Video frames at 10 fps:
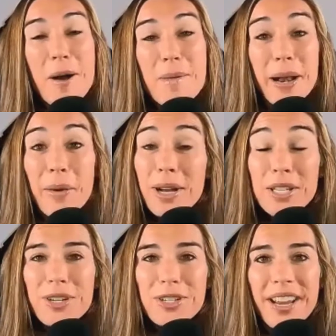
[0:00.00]
But I was
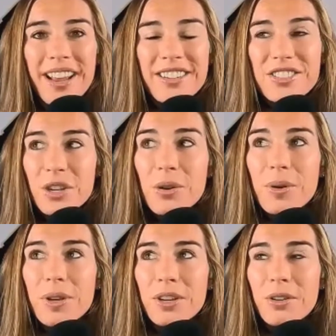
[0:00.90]
wondering
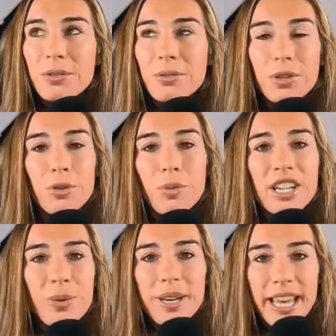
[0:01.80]
too, you run
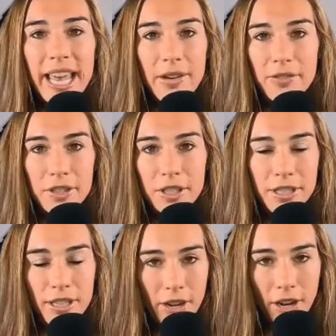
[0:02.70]
a 20K for
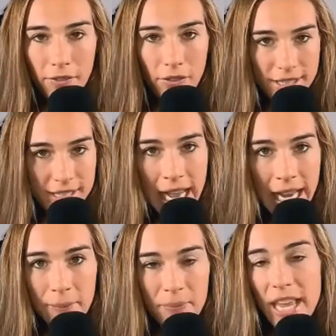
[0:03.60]
the very first
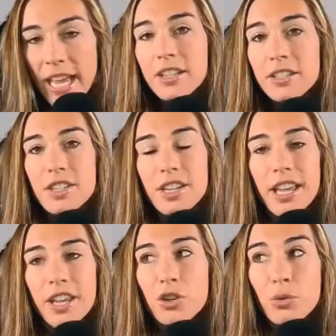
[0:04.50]
time and
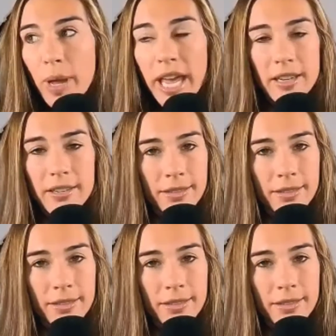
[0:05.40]
you win.